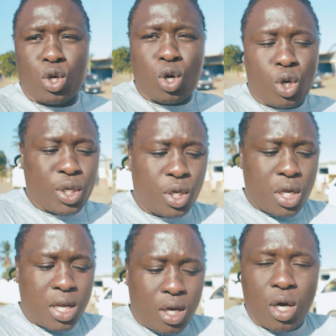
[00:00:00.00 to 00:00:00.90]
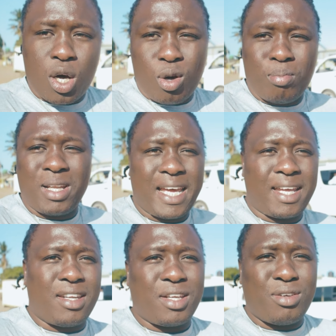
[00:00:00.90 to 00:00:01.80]
own
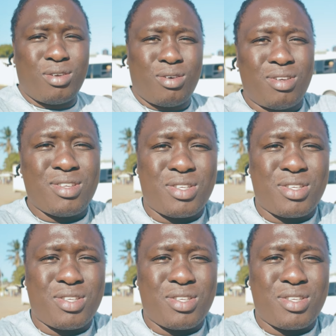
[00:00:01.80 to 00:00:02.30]
homeland, you know.